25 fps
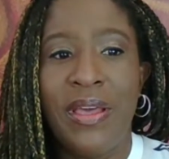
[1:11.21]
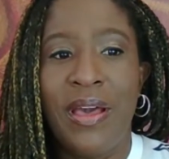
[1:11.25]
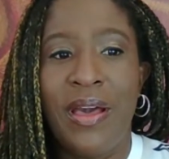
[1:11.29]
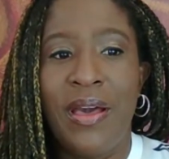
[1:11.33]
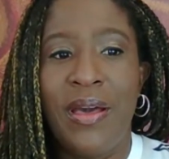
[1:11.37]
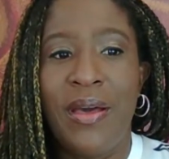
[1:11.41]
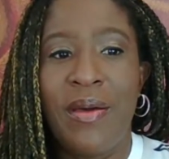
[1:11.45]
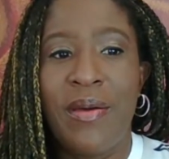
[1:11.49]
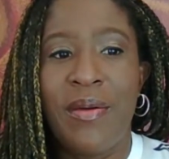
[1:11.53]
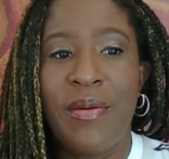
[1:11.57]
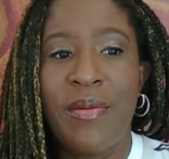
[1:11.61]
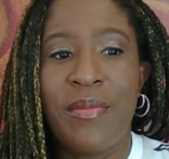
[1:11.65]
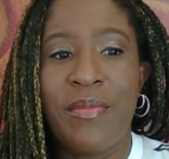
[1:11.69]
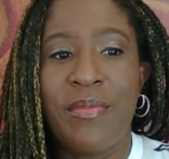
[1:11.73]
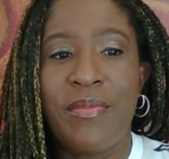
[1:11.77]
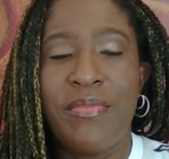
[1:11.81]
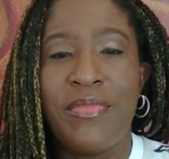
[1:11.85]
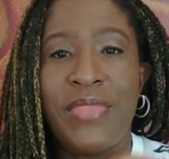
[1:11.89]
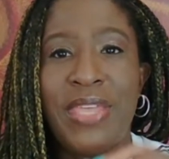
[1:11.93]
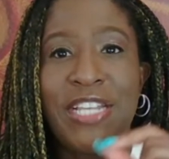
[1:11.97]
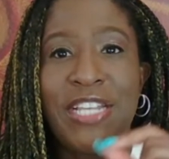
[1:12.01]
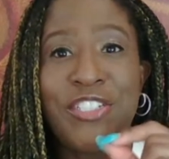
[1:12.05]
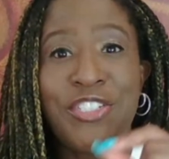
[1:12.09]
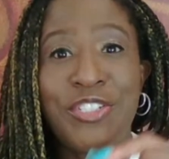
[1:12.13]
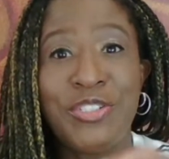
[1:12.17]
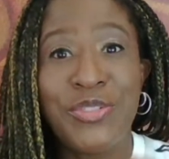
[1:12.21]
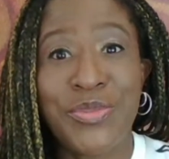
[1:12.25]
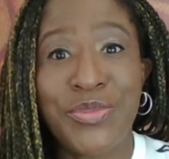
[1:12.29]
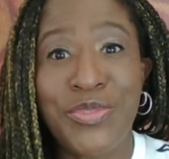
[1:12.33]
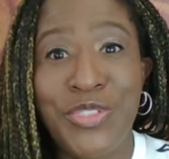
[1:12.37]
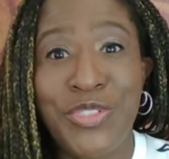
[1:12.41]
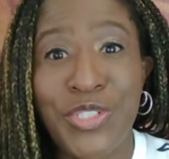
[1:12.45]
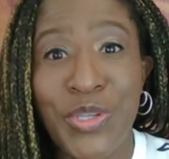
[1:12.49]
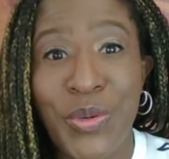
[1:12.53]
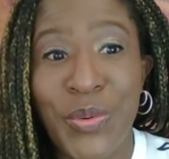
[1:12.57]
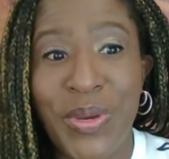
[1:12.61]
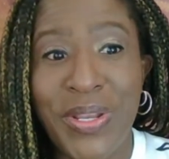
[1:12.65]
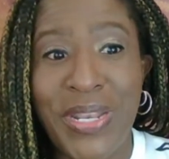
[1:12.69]
that you
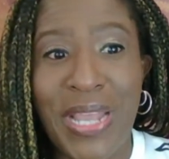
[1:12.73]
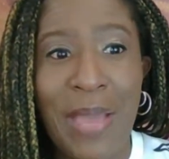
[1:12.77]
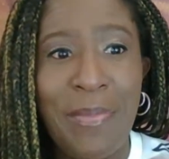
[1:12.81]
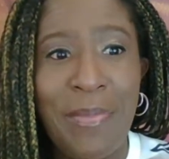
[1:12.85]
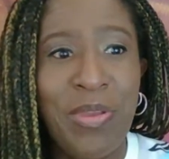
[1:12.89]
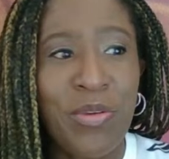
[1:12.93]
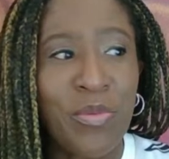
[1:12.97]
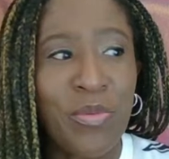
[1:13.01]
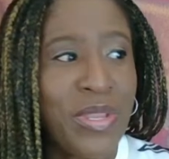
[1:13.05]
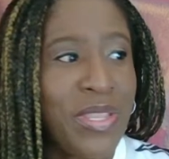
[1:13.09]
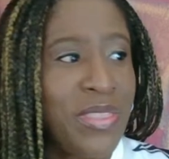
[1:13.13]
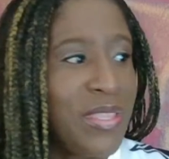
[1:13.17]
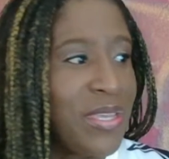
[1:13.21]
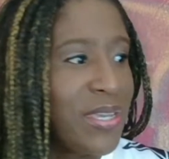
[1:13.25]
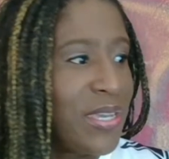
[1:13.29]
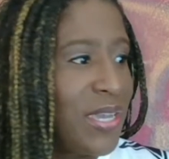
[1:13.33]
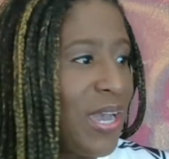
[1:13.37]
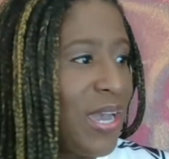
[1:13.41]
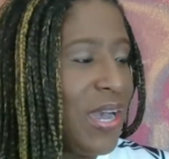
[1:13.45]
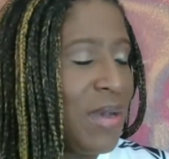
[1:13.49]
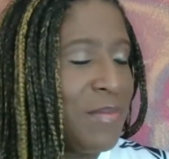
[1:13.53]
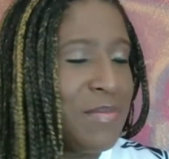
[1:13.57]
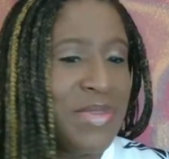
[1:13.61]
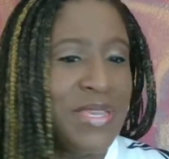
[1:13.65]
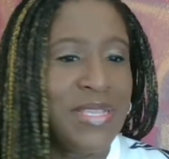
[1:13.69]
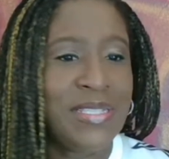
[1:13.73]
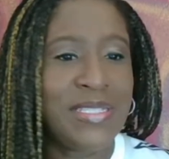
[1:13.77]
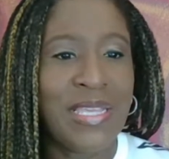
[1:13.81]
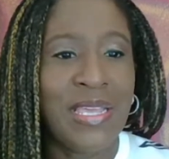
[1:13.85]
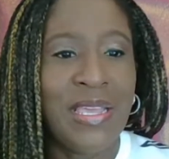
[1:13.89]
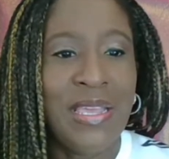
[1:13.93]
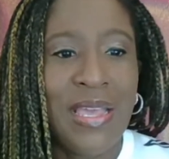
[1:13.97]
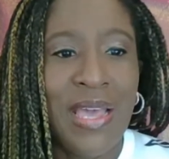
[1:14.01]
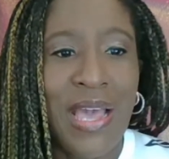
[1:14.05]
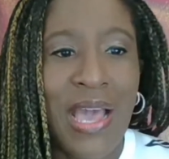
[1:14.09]
joined. I've been reading the comments.